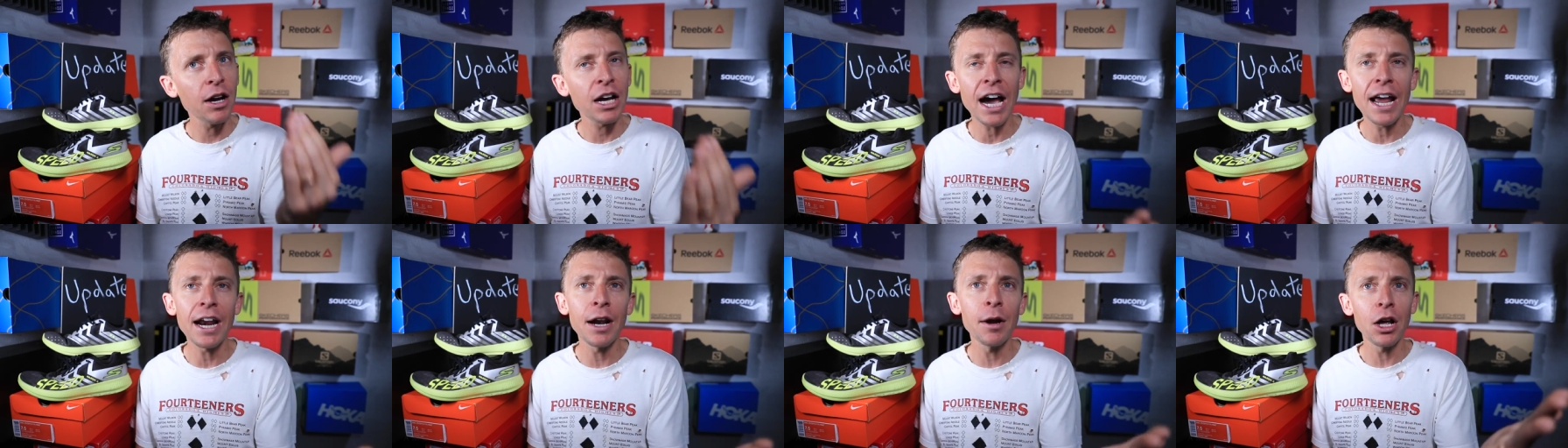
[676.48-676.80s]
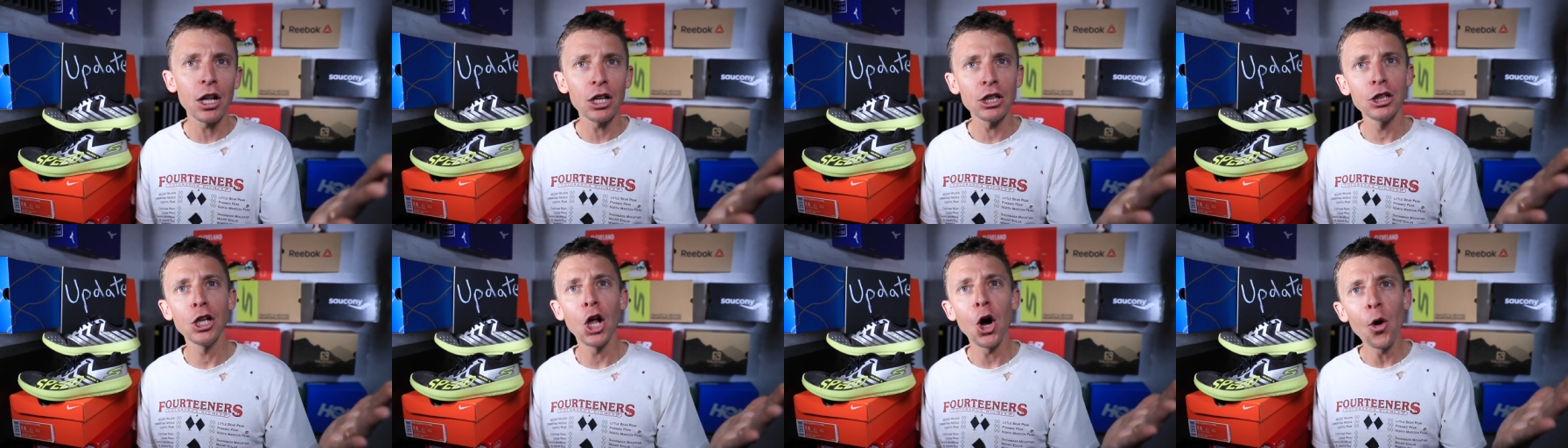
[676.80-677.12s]
kind
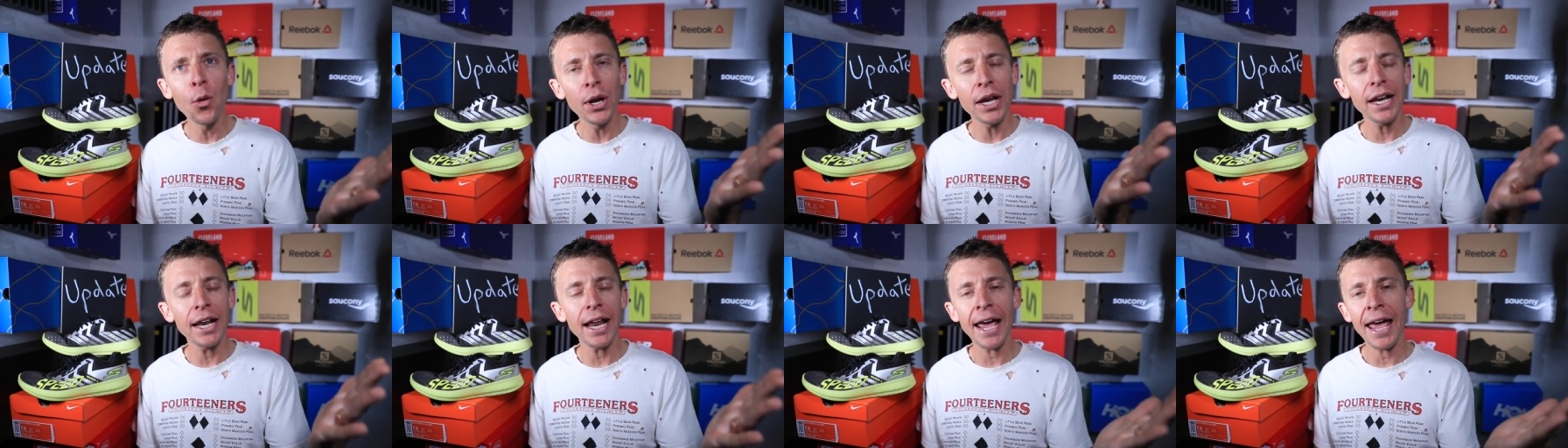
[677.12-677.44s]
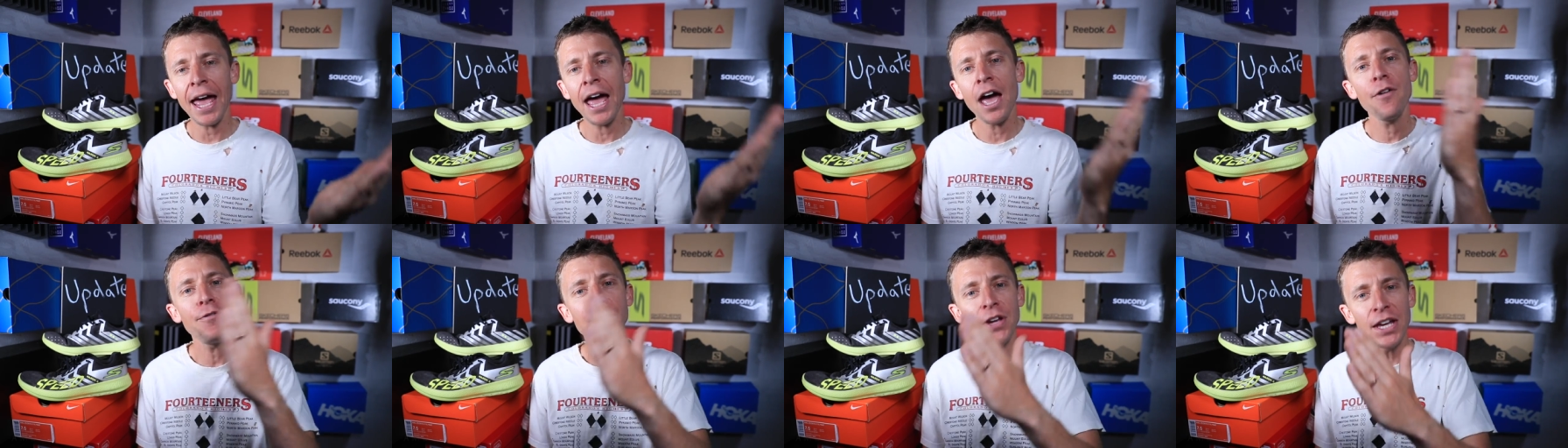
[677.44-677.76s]
of load it
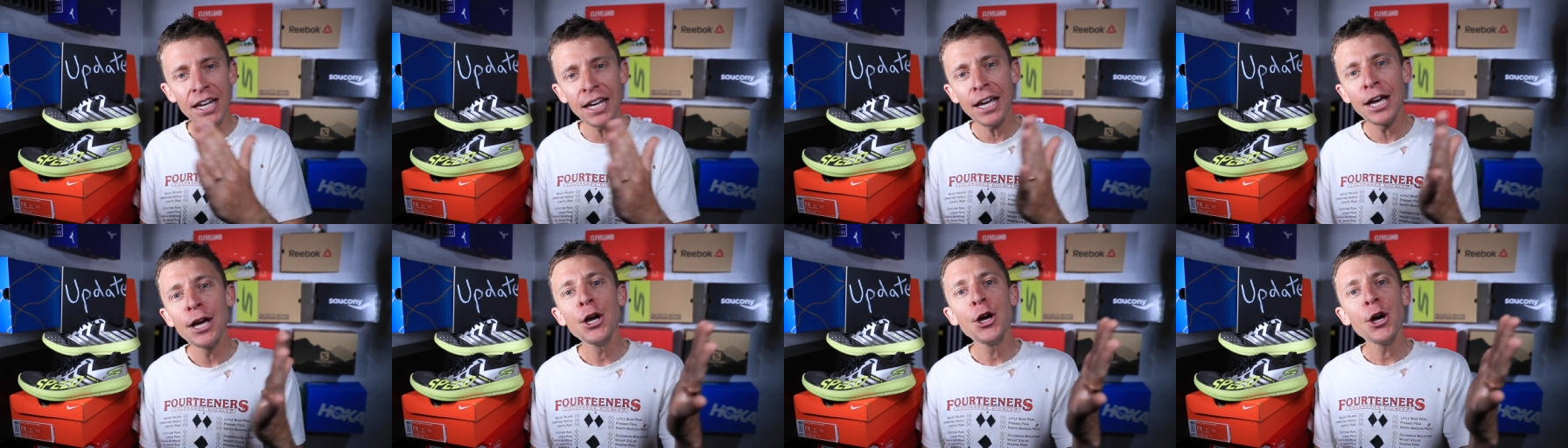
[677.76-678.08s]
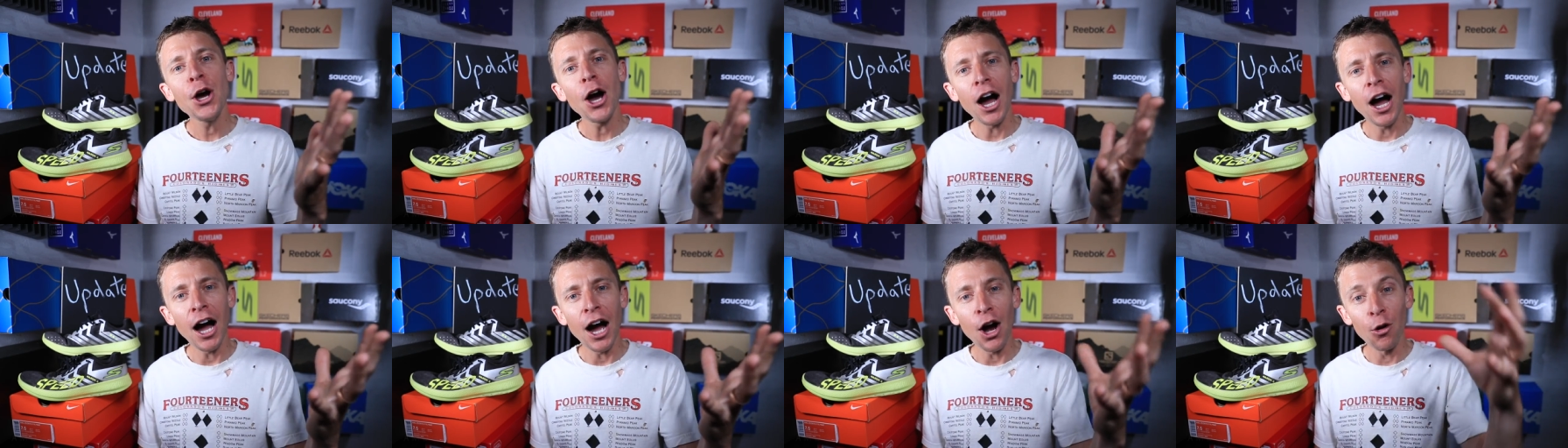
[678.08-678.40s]
heavy
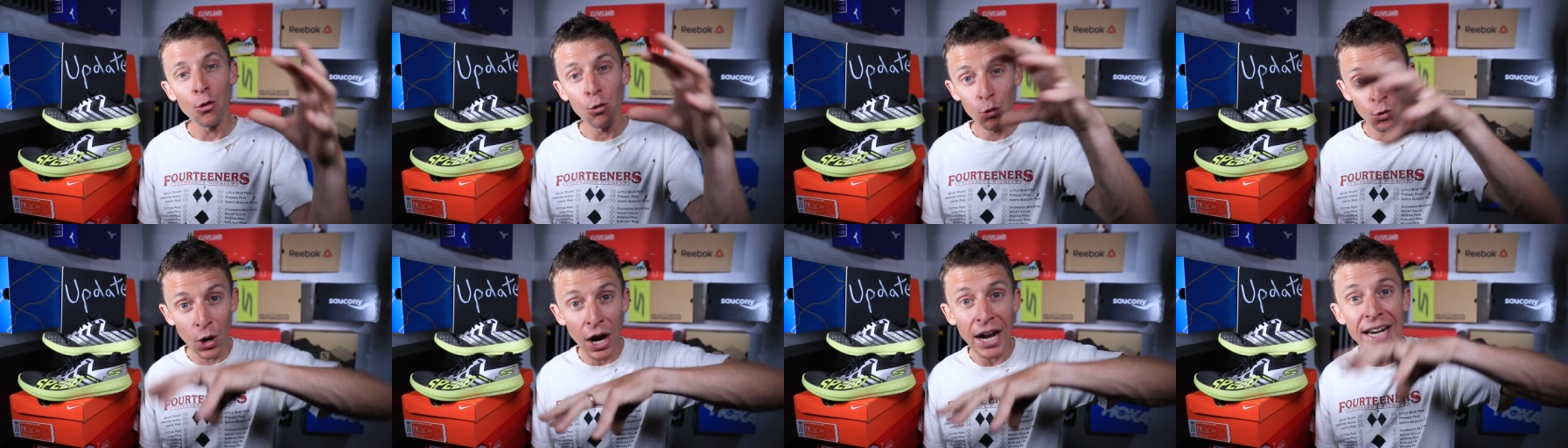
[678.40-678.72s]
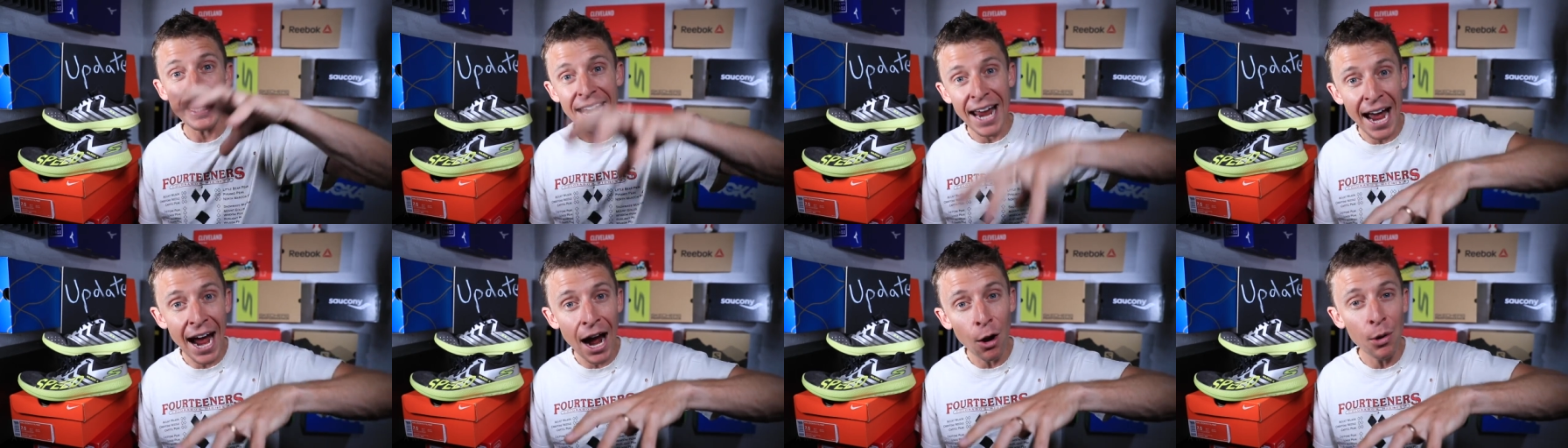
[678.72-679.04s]
uh,
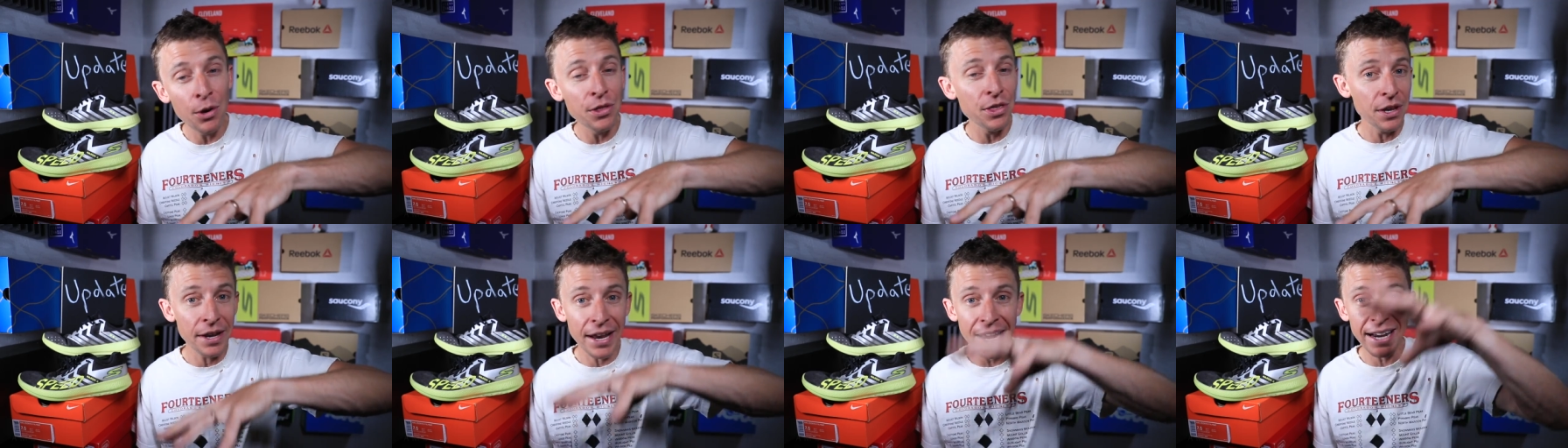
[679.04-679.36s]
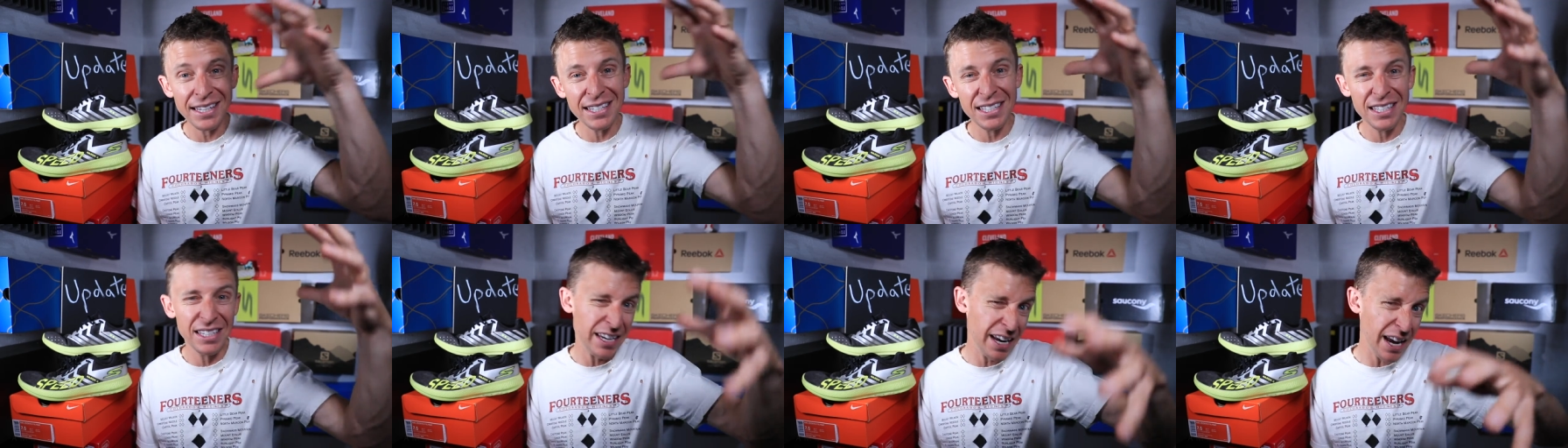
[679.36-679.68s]
right now in the
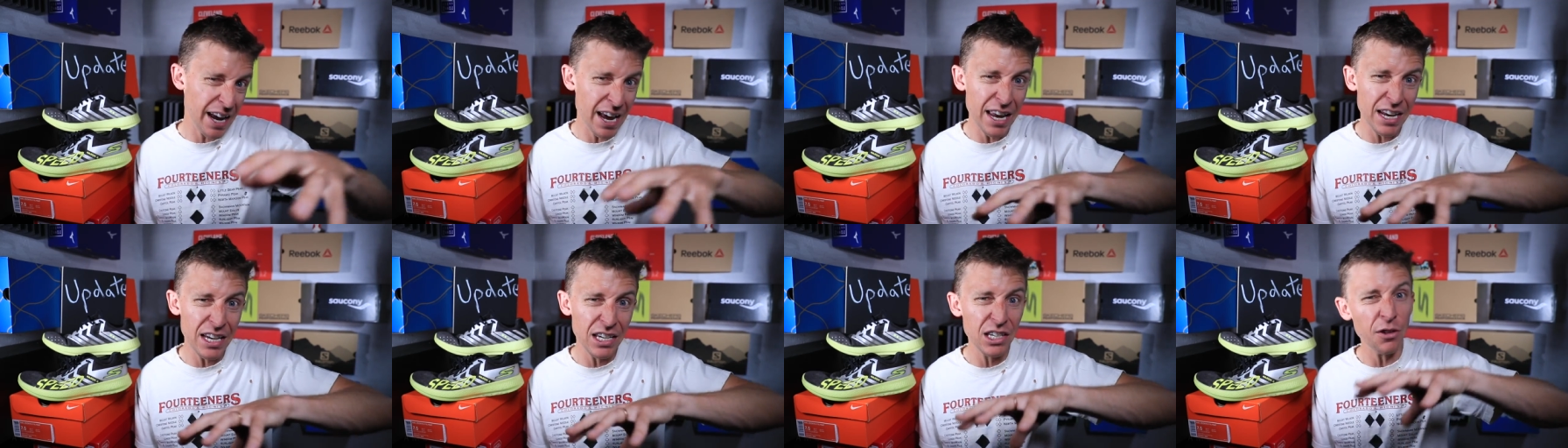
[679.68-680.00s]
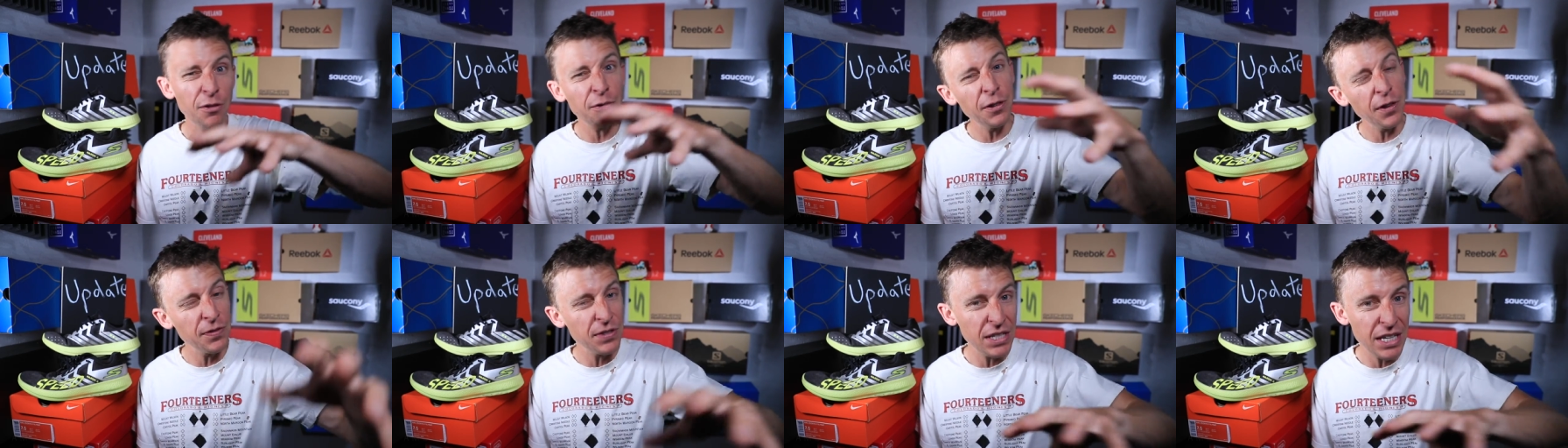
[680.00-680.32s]
next ten
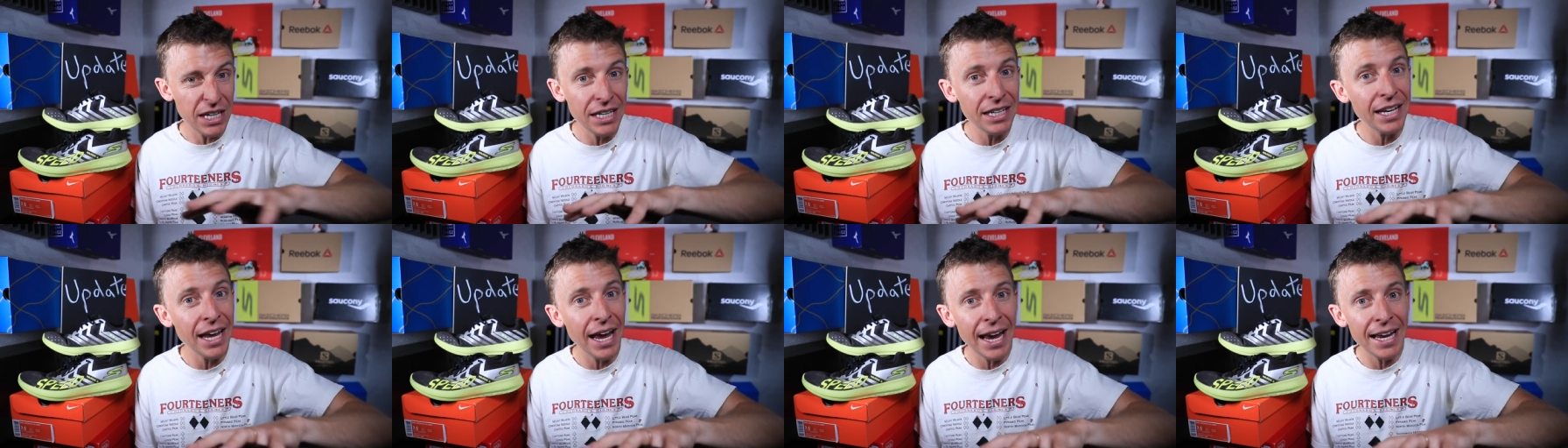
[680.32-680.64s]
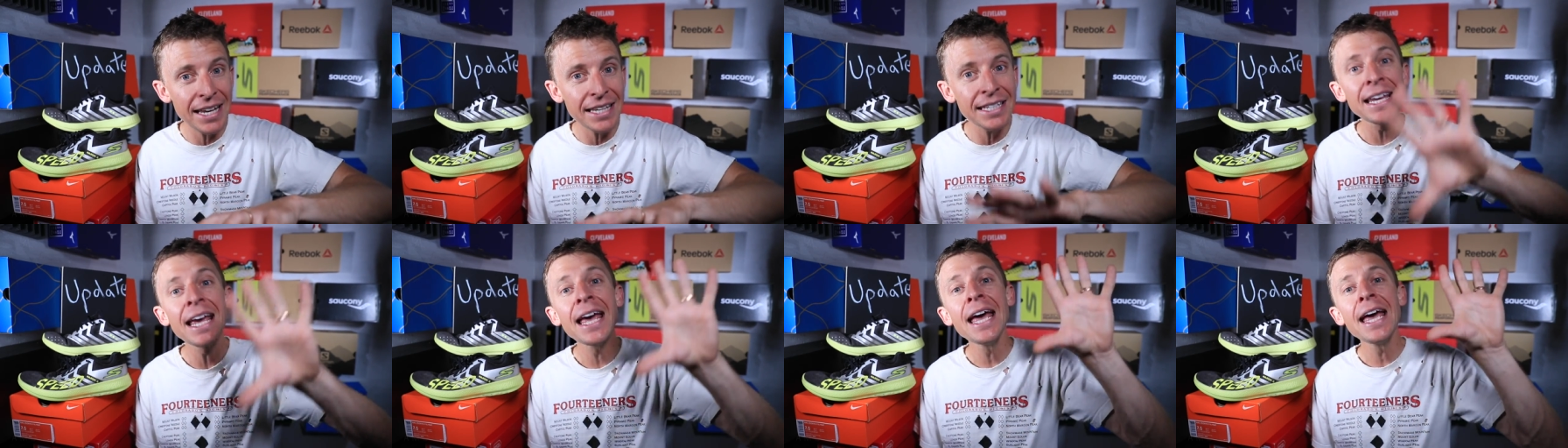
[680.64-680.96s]
to fifteen
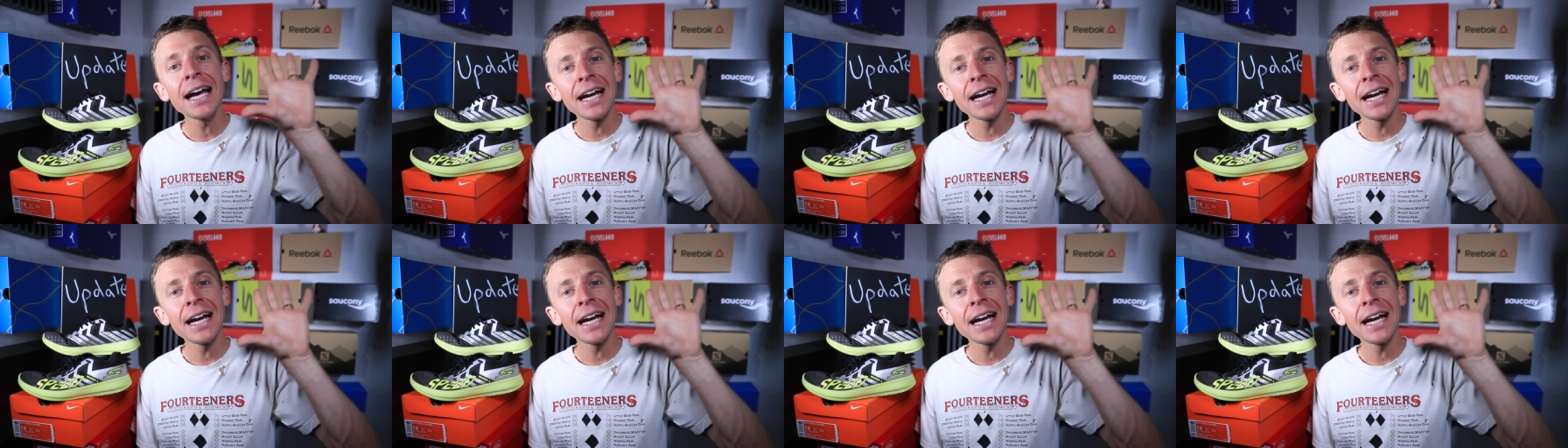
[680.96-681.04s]
days,